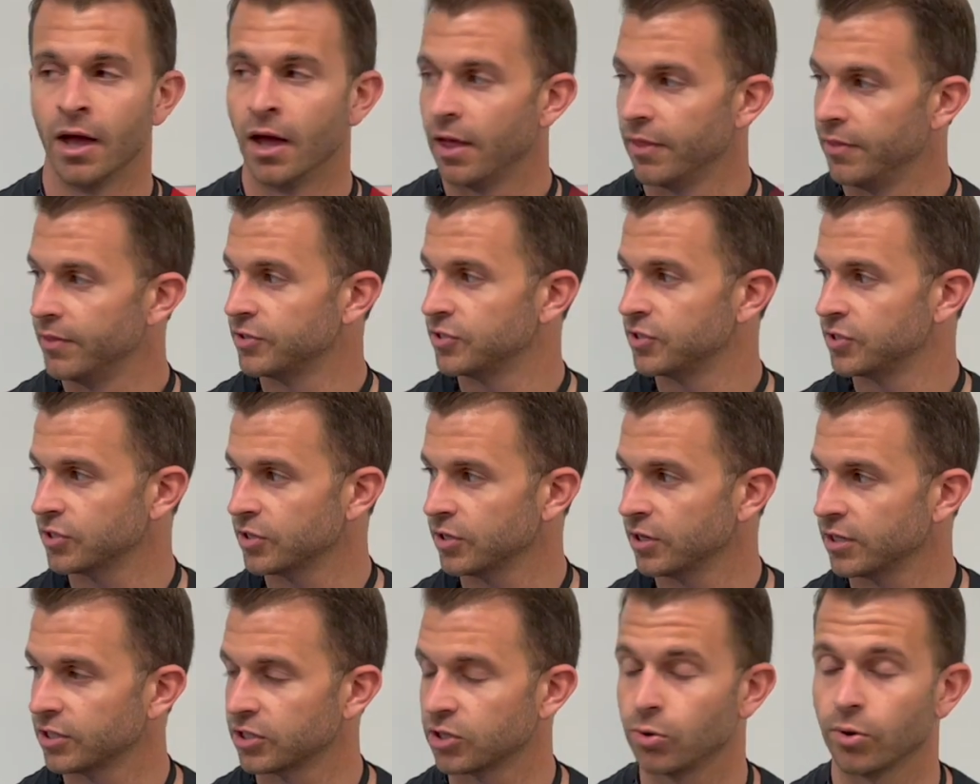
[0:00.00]
This is going
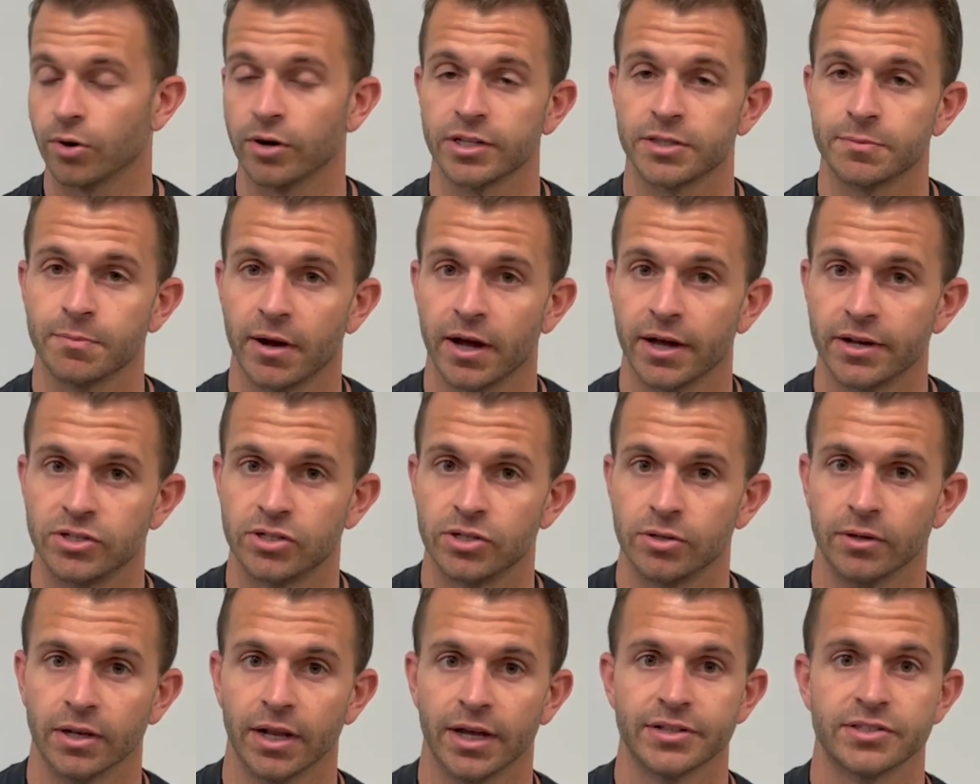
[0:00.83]
to correspond
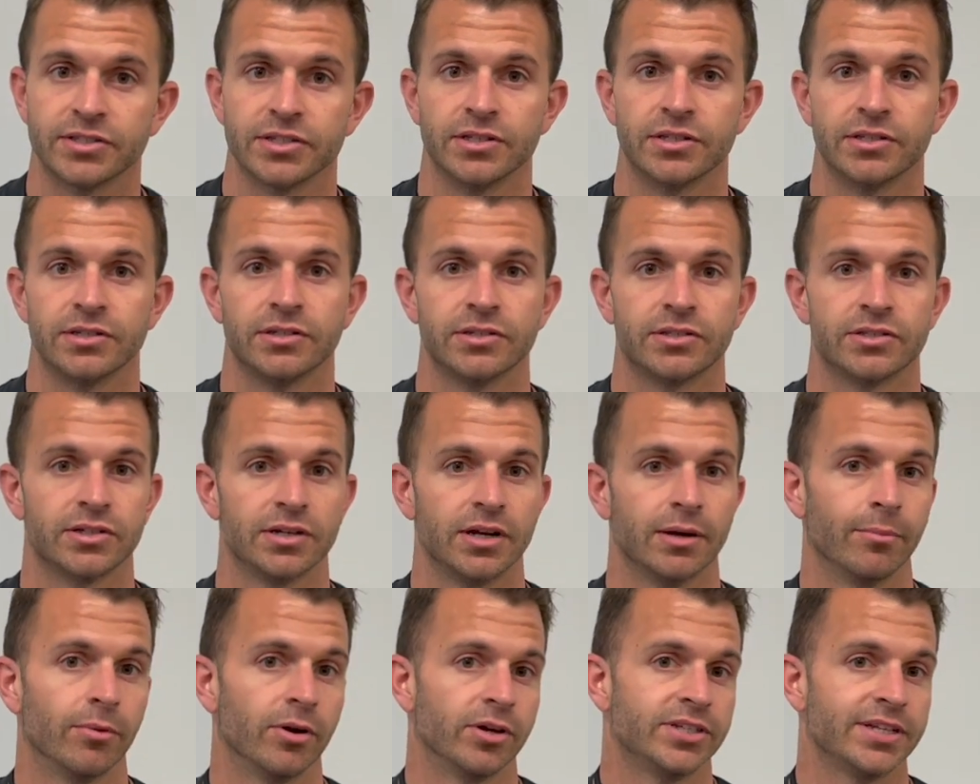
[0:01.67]
to lessons
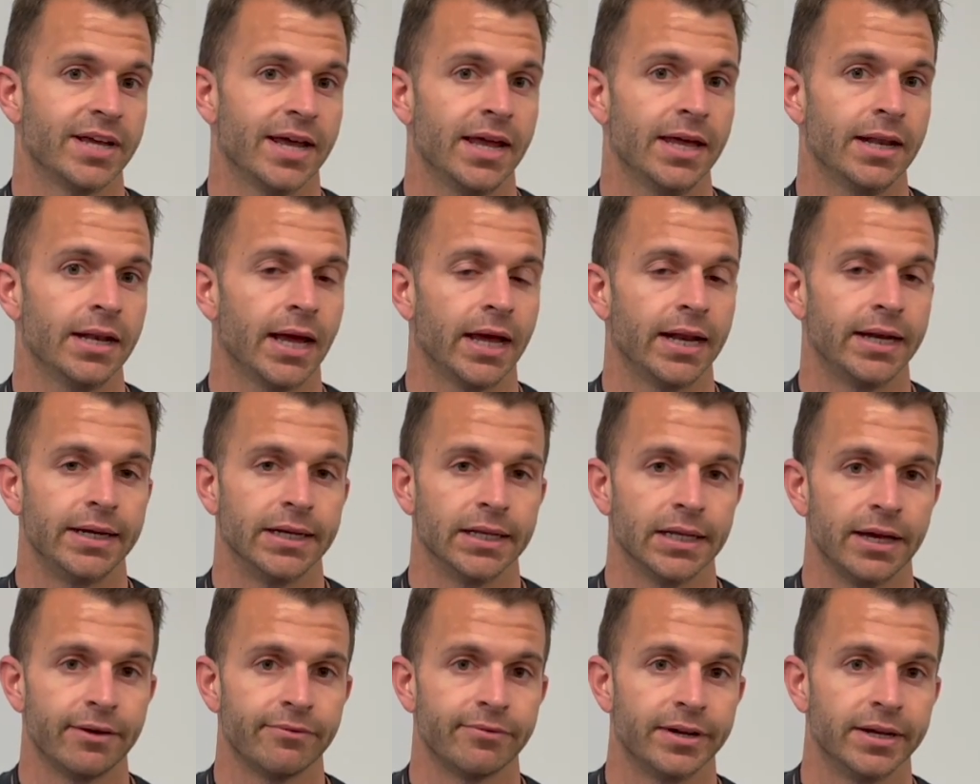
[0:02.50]
number 10 and
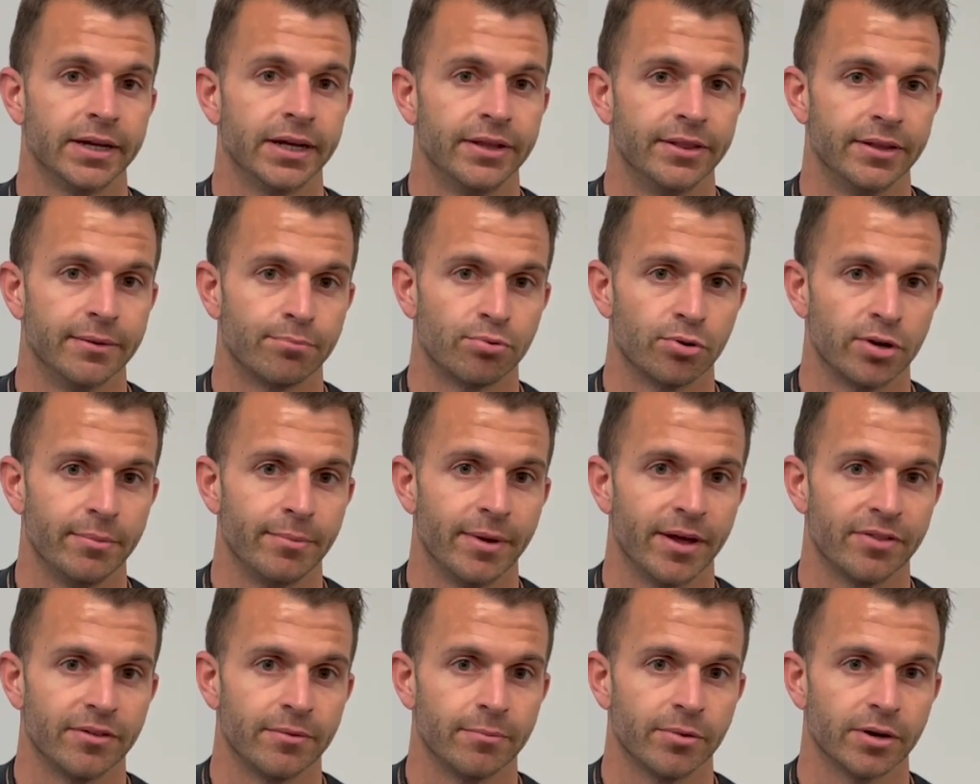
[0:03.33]
11 in the
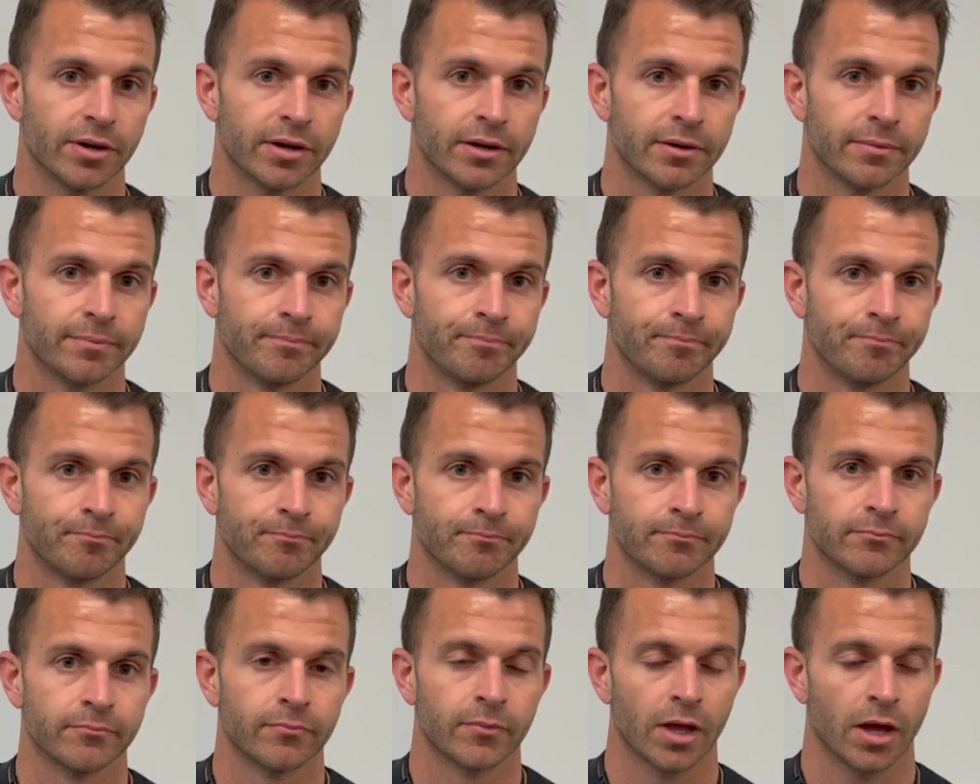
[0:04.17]
pre-method book.
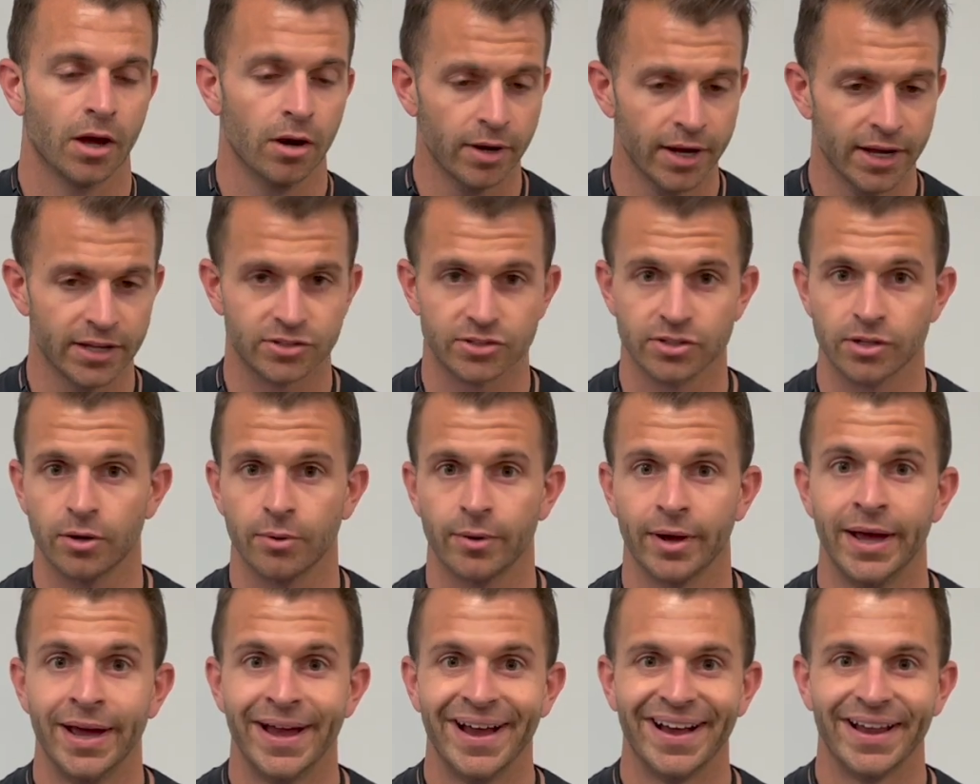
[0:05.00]
Okay,
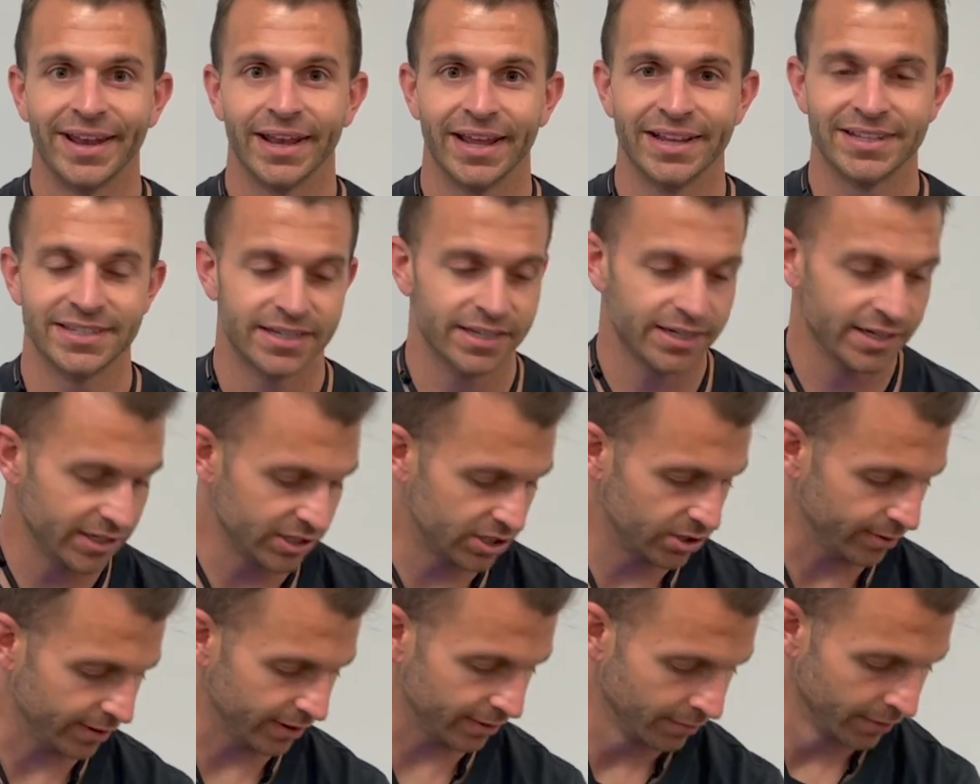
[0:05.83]
so let's get
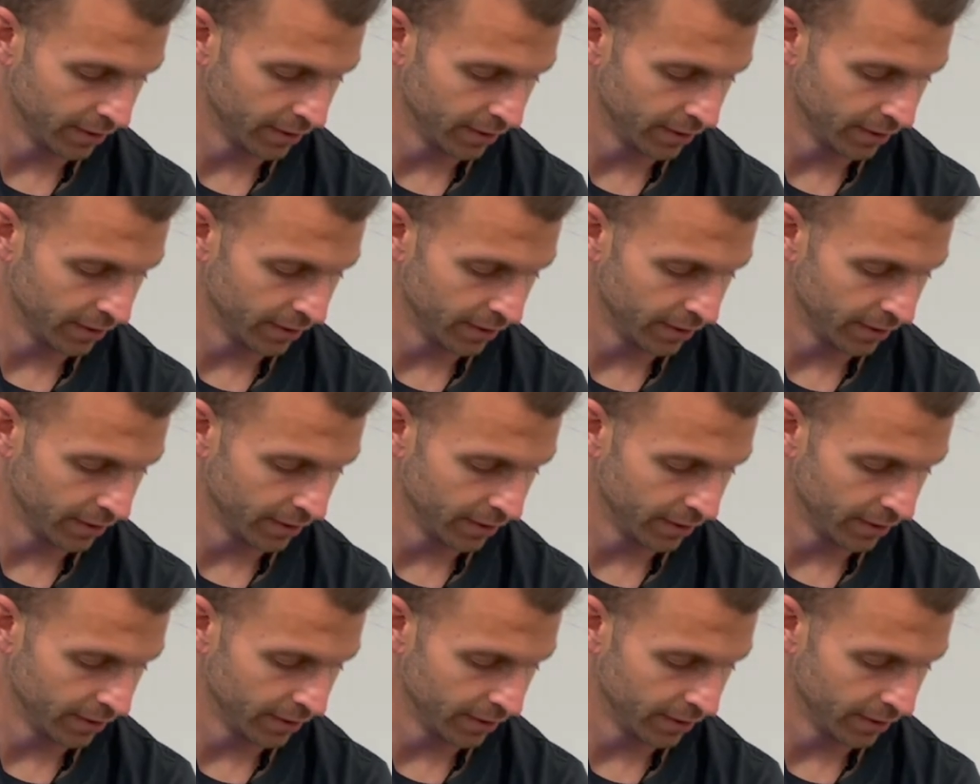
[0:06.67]
into it.